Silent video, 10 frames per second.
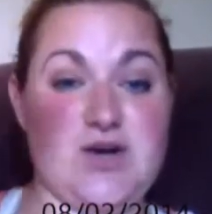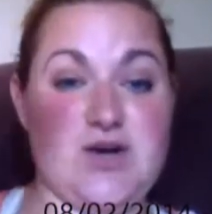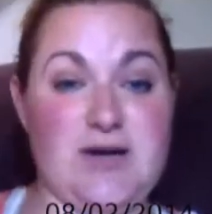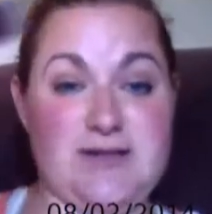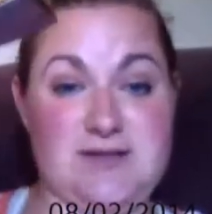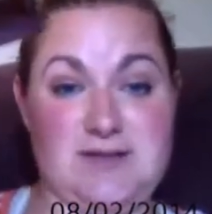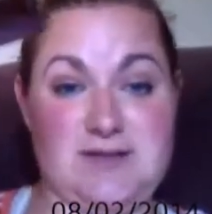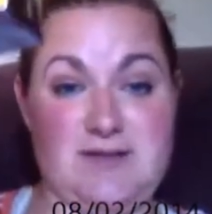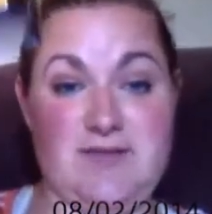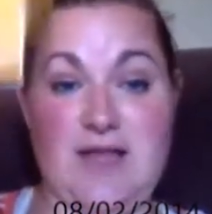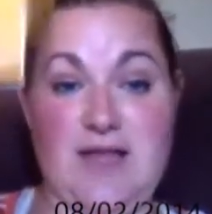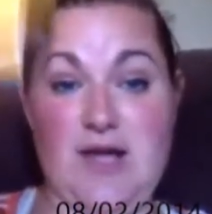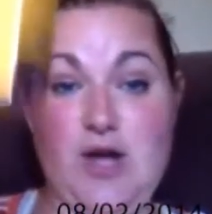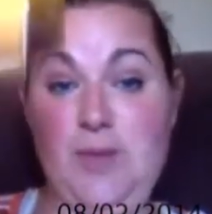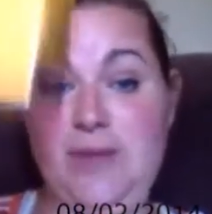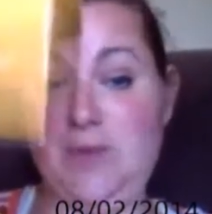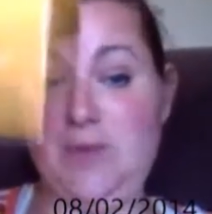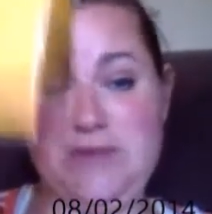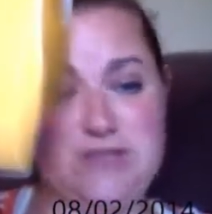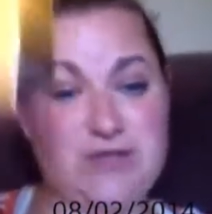not flat
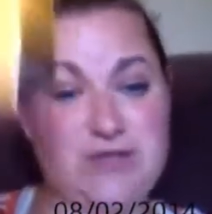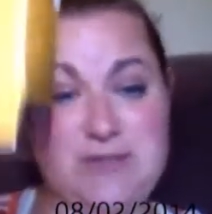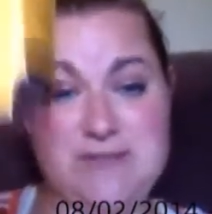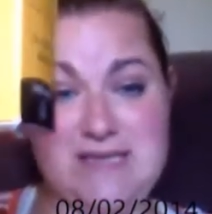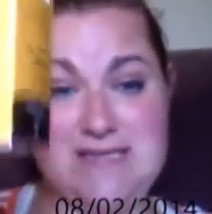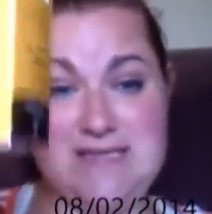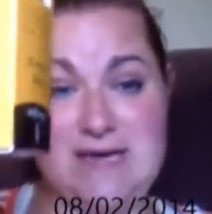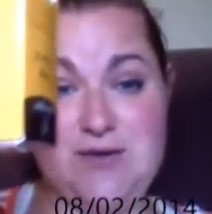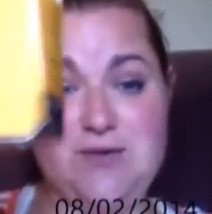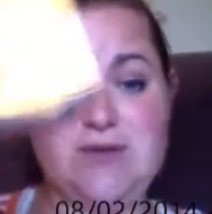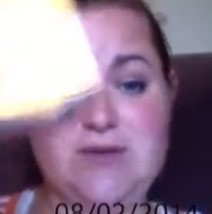open when turned upside down.